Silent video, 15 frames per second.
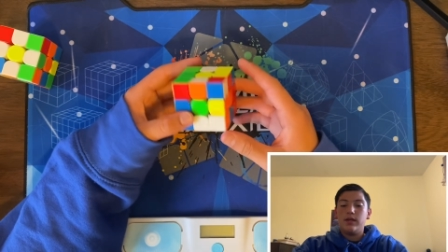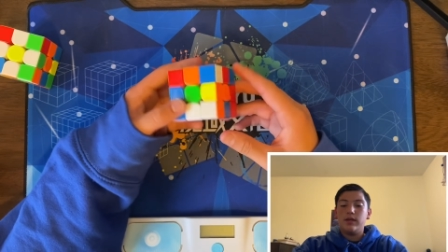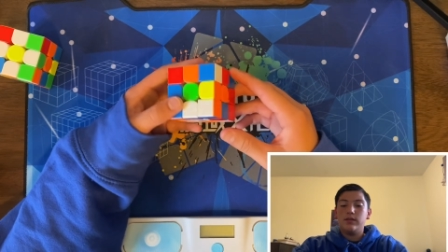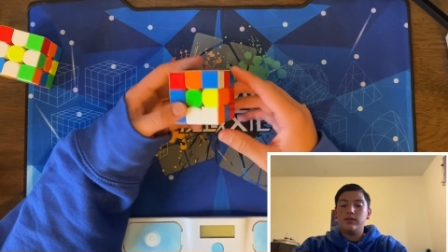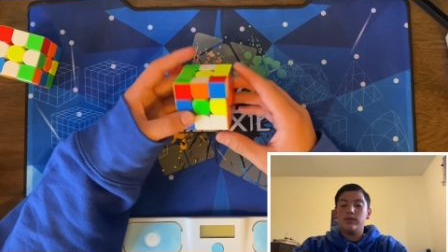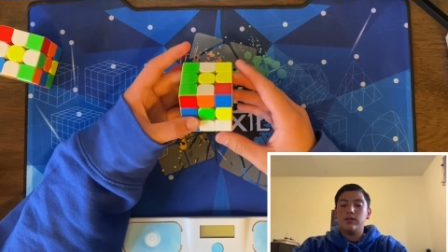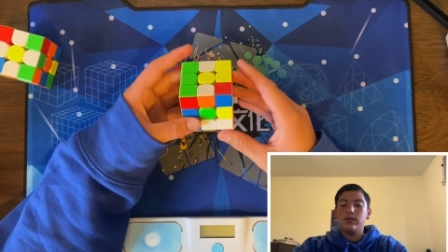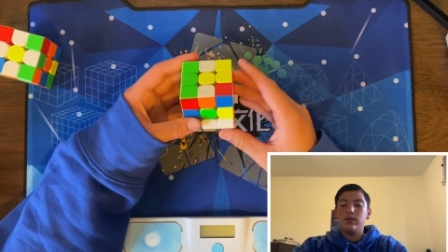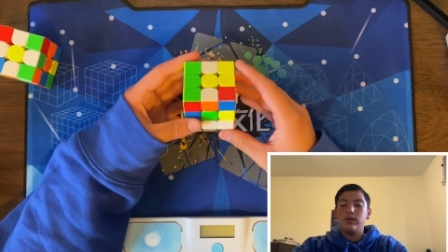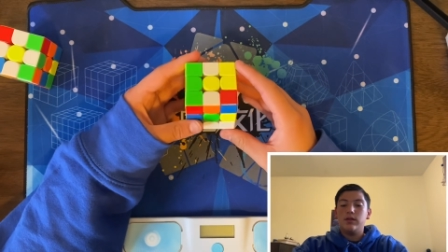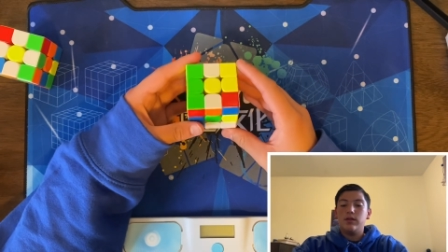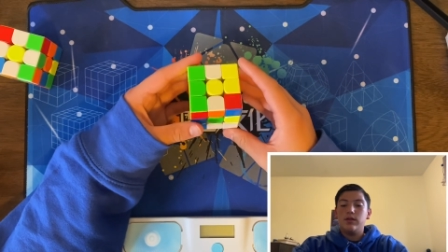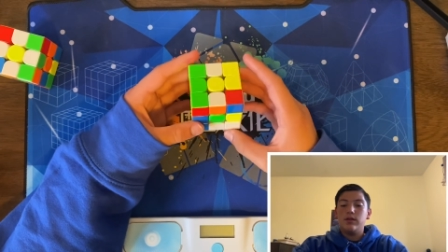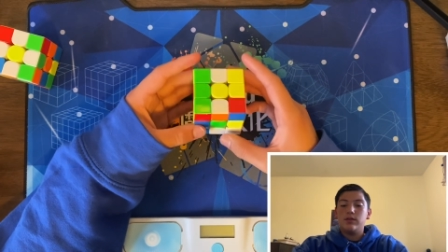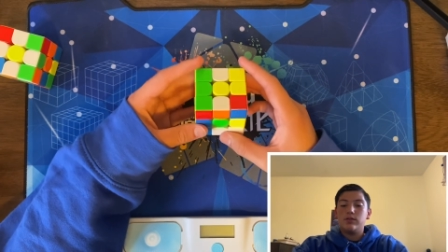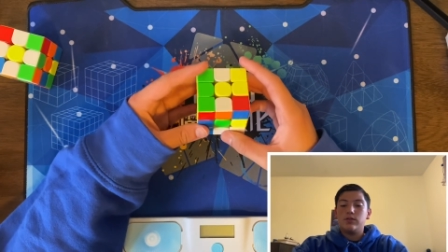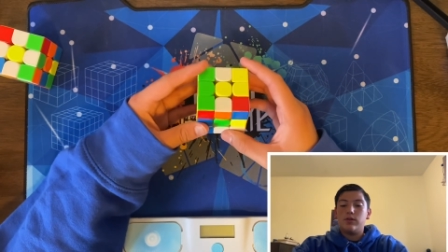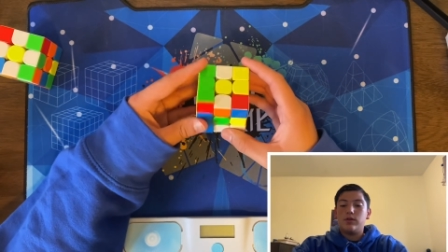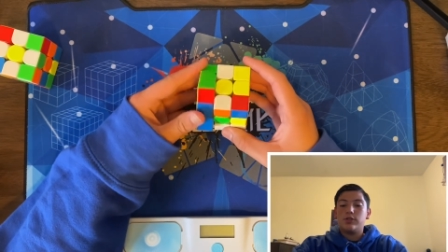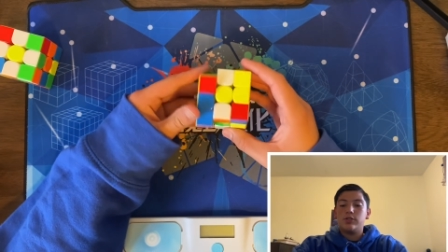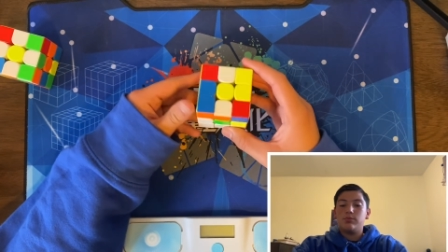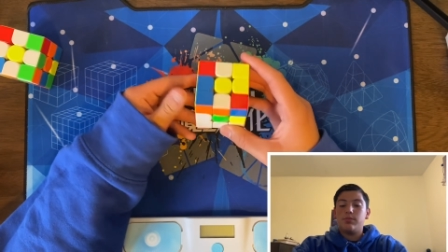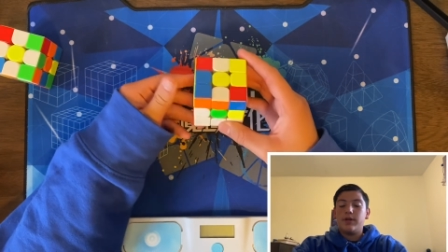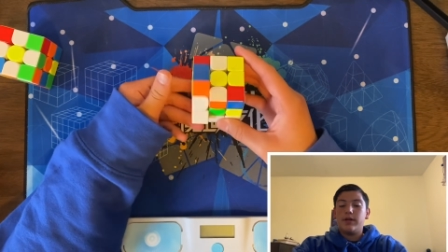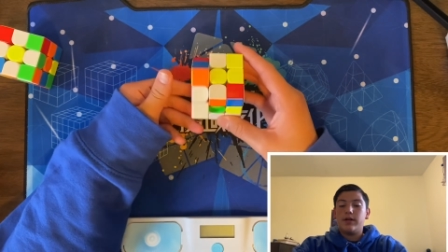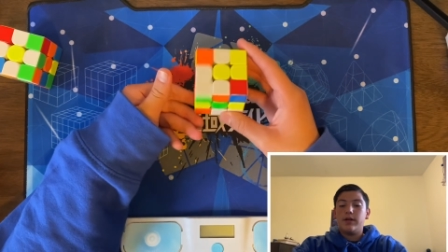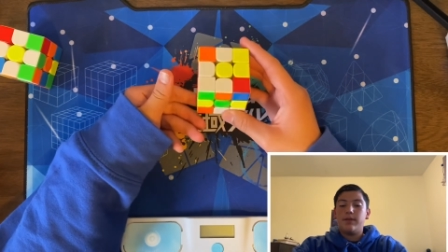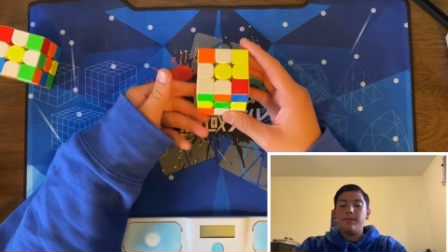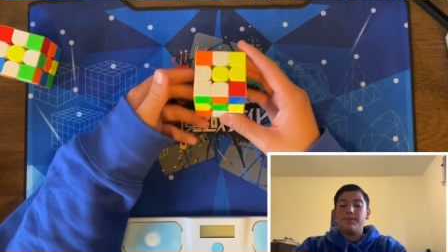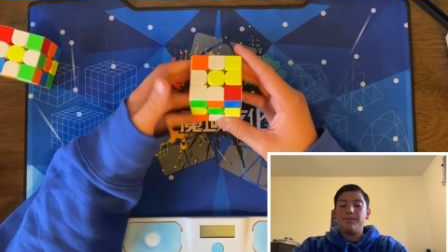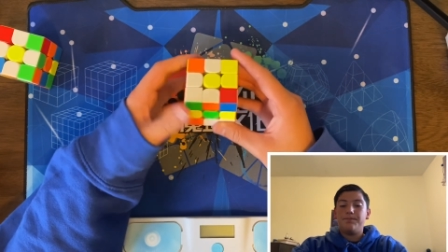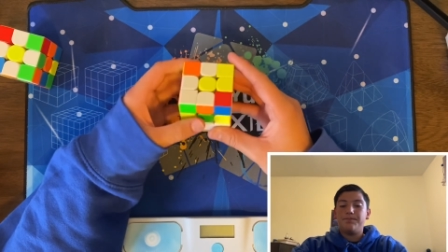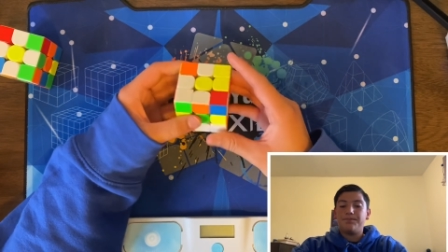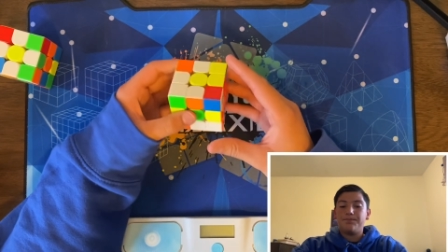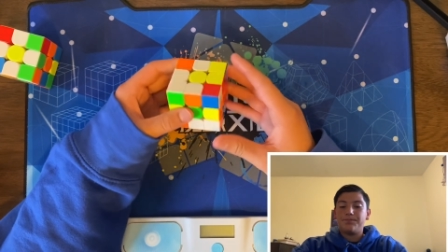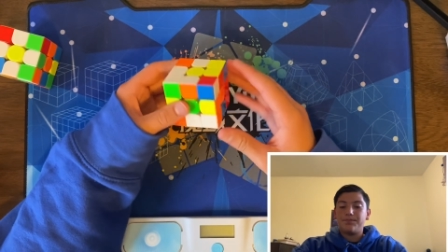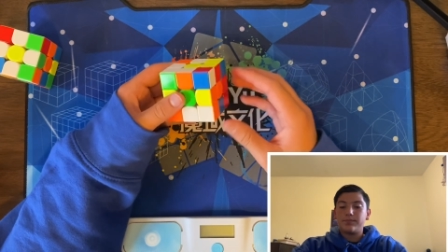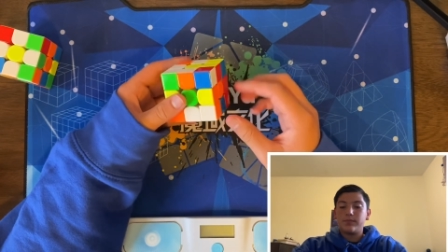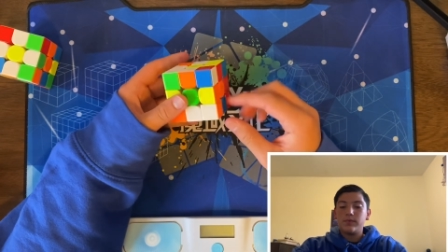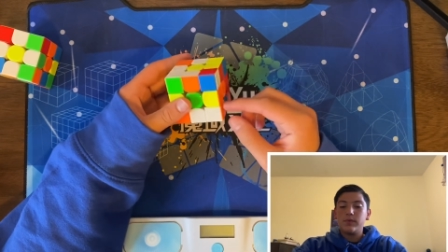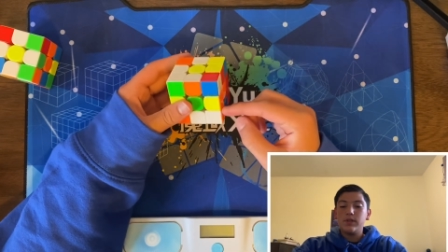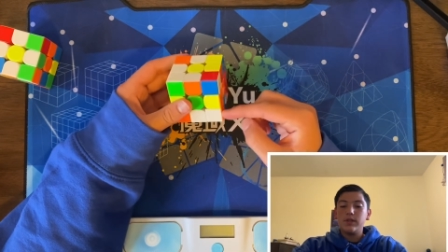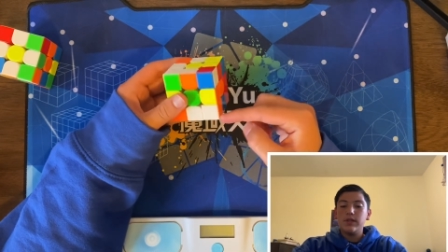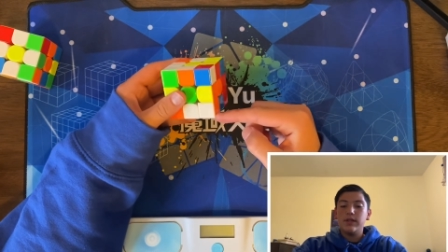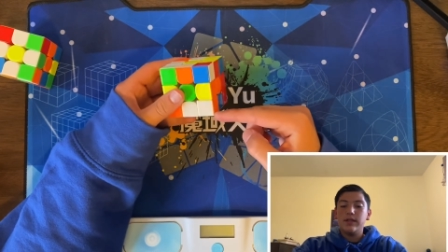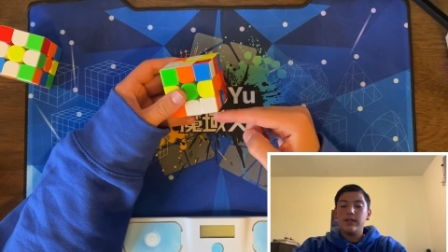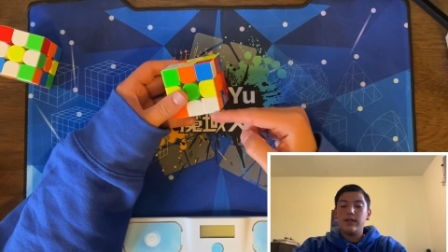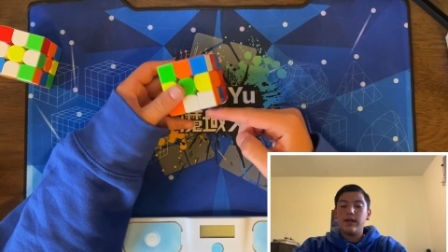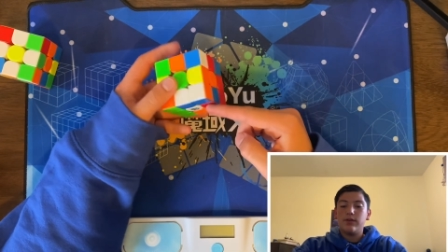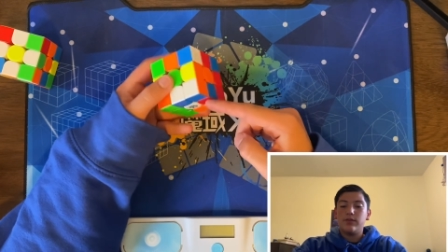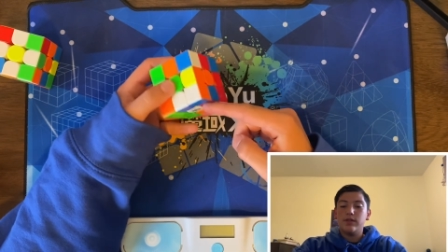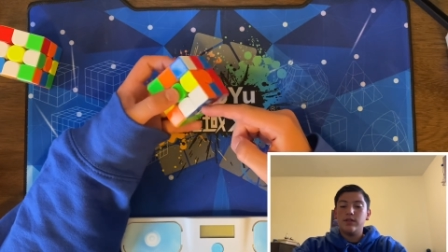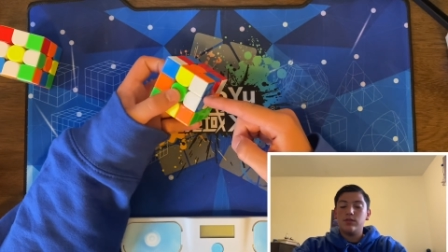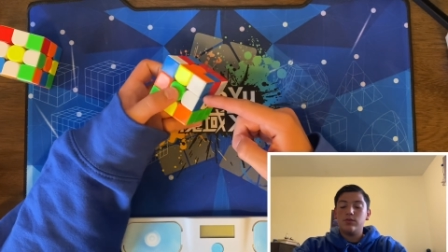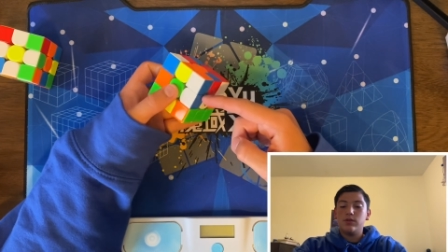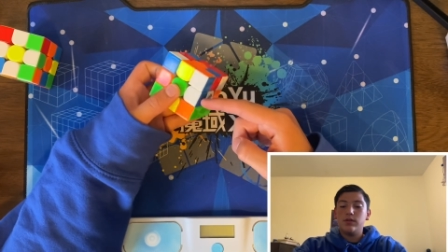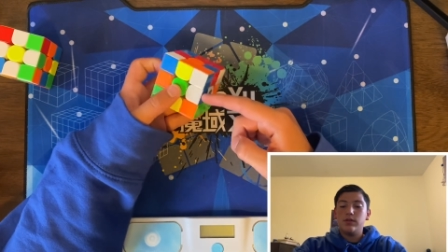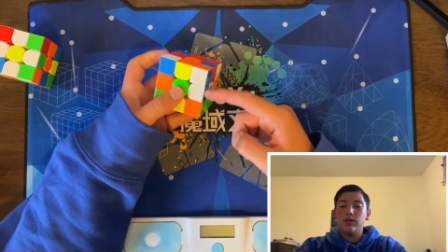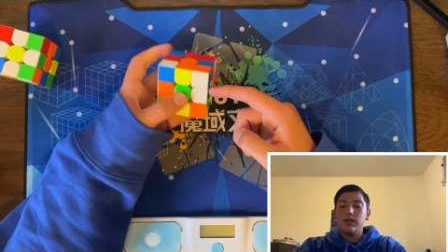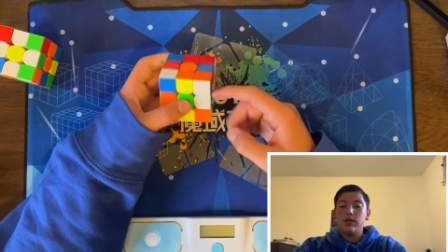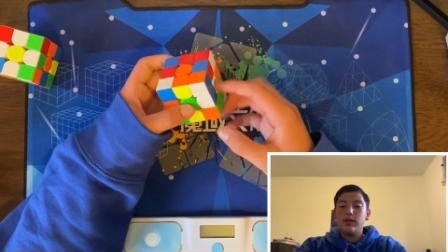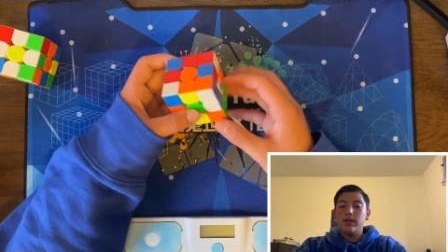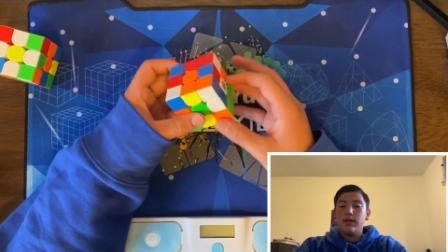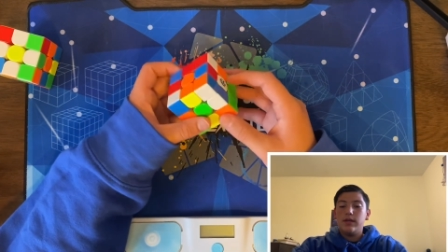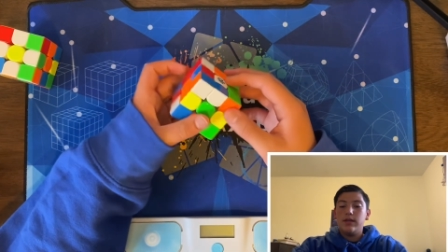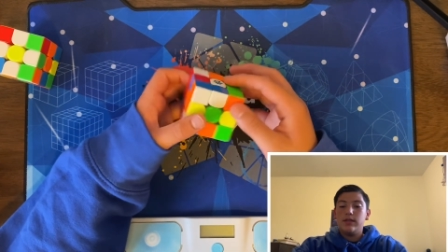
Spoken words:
And so I'll just bring it up. And now this one